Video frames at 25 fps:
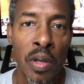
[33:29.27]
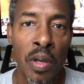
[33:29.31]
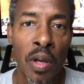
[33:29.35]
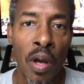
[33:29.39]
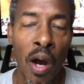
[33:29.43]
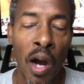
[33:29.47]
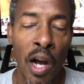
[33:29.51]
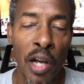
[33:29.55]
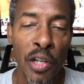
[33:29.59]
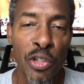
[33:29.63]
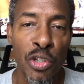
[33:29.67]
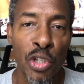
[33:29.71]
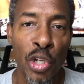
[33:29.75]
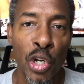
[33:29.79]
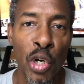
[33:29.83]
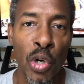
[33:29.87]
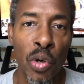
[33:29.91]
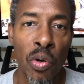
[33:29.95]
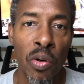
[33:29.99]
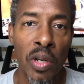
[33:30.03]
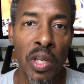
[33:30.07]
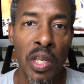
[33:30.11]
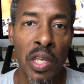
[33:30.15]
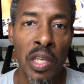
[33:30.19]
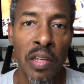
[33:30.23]

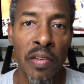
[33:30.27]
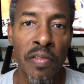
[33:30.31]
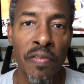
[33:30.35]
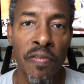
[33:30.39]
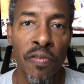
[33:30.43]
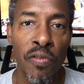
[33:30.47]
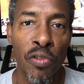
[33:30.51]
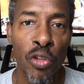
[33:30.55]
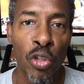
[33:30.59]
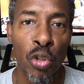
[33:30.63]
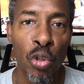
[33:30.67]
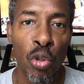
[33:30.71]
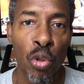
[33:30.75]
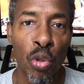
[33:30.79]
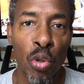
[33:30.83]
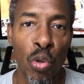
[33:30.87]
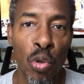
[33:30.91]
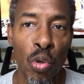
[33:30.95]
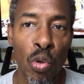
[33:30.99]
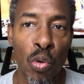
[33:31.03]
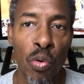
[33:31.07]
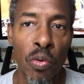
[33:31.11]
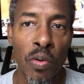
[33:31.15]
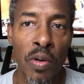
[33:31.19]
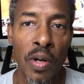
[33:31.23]
Also, if
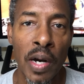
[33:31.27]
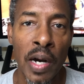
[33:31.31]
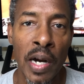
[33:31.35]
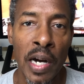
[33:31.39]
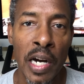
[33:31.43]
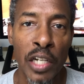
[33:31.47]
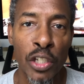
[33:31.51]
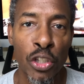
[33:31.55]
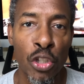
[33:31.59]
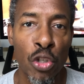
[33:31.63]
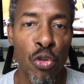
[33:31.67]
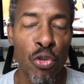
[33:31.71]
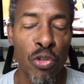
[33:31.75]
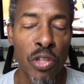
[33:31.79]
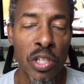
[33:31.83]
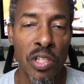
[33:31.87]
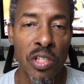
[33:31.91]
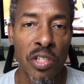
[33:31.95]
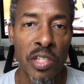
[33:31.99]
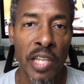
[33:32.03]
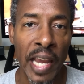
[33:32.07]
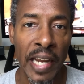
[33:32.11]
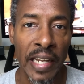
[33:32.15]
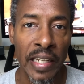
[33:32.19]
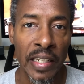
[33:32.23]
you use this
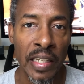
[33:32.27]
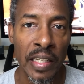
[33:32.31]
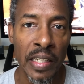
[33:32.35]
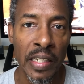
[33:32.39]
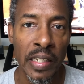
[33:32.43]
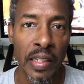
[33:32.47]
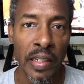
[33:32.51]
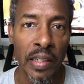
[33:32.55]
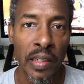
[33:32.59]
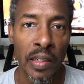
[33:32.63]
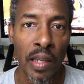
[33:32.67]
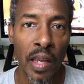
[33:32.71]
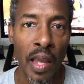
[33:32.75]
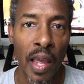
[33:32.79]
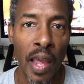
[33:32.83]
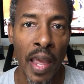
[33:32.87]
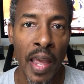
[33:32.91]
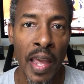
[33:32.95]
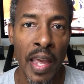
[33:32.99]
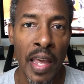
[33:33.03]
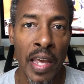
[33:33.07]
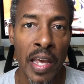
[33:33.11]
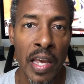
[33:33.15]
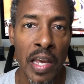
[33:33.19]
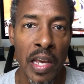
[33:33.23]
technique
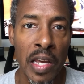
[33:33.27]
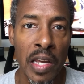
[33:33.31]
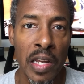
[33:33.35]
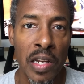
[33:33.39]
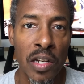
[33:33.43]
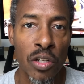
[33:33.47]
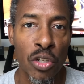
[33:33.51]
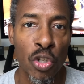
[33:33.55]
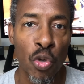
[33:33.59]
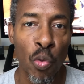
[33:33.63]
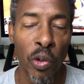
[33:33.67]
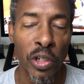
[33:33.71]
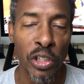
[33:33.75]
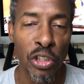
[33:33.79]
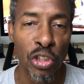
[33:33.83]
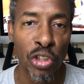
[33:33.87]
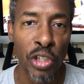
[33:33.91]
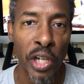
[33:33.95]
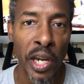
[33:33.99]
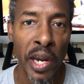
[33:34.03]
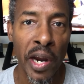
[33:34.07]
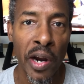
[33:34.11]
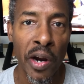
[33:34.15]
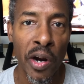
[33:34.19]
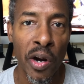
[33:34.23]
and you want to
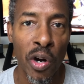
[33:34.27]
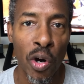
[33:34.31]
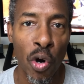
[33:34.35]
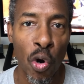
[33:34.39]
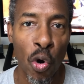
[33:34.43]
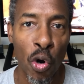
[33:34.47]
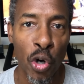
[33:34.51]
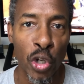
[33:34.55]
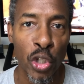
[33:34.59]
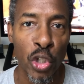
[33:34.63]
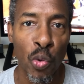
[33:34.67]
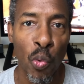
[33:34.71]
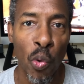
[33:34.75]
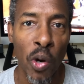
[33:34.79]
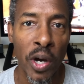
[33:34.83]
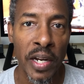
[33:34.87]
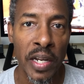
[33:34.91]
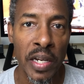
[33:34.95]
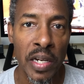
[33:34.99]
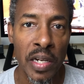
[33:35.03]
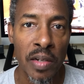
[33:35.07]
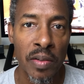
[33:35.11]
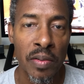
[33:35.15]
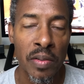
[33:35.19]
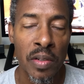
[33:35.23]
share or you want
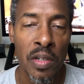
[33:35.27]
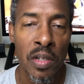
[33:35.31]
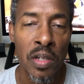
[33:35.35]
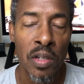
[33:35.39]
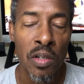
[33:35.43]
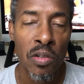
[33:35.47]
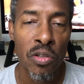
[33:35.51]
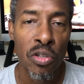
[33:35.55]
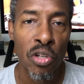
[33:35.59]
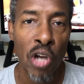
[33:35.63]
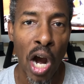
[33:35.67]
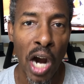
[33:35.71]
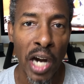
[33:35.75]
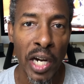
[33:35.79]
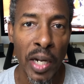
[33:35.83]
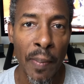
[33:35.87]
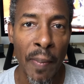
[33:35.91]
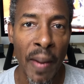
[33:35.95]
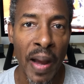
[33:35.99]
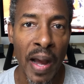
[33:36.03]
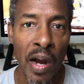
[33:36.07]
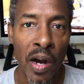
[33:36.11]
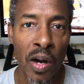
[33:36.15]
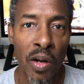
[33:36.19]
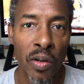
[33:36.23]
to talk
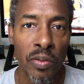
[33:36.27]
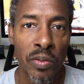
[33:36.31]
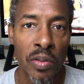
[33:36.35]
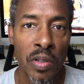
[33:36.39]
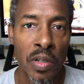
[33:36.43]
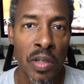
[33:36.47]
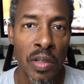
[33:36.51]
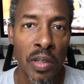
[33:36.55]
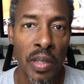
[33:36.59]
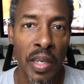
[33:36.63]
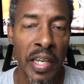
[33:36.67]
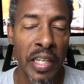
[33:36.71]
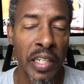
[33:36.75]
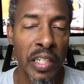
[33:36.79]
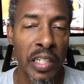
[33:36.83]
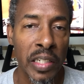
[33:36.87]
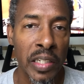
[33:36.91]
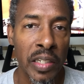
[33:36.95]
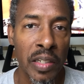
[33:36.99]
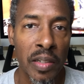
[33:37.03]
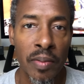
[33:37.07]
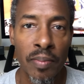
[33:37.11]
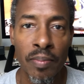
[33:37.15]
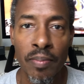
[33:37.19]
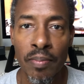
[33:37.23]
about
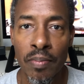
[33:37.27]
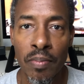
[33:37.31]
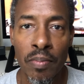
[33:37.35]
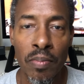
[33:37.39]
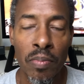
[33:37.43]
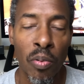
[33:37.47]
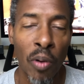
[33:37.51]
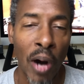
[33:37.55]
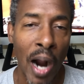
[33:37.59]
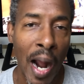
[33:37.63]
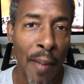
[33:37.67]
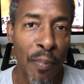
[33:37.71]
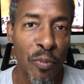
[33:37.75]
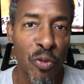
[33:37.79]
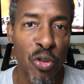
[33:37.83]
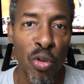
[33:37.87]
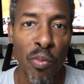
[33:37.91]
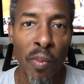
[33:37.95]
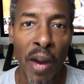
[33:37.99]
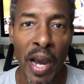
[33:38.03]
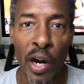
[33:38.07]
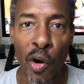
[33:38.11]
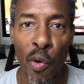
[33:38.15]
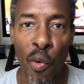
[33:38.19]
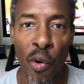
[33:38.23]
any problems you
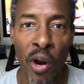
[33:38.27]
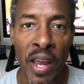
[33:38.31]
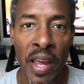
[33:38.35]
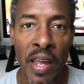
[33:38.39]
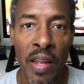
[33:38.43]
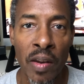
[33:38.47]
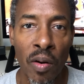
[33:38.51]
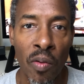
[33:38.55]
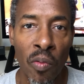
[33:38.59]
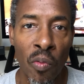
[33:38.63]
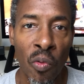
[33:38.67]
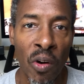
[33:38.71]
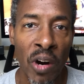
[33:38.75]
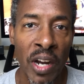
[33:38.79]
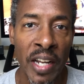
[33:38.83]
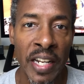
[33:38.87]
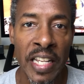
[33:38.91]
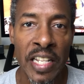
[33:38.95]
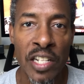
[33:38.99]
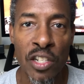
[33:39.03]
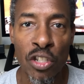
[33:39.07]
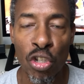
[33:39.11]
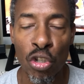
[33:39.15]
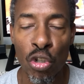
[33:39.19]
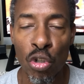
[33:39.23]
might run
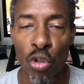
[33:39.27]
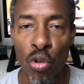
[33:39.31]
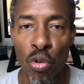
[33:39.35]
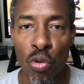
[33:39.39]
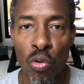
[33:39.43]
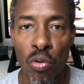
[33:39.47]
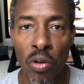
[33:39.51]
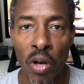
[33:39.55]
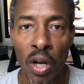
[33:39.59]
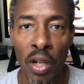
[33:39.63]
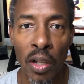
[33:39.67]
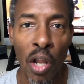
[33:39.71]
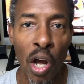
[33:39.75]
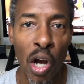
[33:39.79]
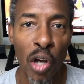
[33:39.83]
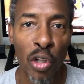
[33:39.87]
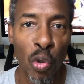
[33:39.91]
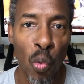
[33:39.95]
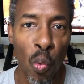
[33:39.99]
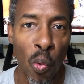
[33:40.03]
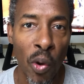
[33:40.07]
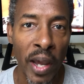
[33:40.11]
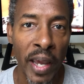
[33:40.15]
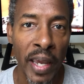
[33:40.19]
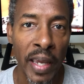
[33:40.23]
into along the
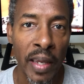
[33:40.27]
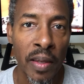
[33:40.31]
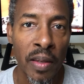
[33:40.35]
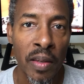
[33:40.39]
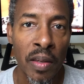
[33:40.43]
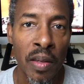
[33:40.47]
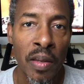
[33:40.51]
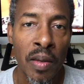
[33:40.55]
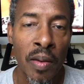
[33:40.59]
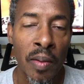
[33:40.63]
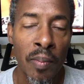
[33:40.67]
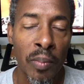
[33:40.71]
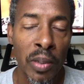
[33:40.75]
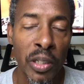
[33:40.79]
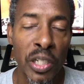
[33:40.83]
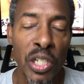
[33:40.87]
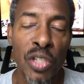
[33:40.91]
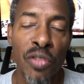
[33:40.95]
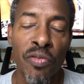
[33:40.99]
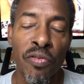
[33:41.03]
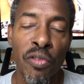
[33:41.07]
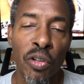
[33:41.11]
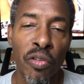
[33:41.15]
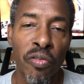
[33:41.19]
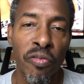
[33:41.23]
way, please
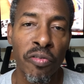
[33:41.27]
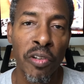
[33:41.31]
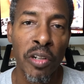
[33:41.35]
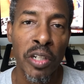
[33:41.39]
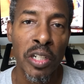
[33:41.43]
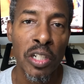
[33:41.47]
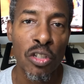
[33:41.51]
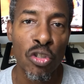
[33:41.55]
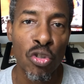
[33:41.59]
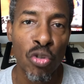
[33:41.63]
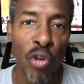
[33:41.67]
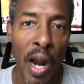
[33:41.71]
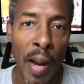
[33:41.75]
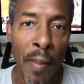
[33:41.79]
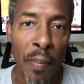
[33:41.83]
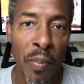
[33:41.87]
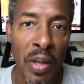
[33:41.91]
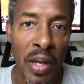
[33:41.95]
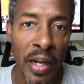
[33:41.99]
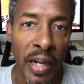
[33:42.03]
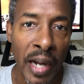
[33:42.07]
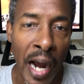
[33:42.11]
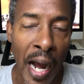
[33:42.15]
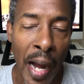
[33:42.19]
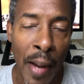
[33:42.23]
feel free to drop me a
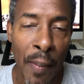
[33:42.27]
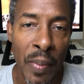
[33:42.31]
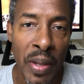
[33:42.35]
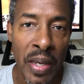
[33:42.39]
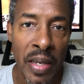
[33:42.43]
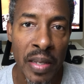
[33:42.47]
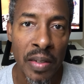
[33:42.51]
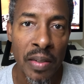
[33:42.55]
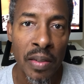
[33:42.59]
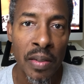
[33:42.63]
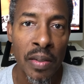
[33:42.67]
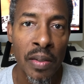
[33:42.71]
comment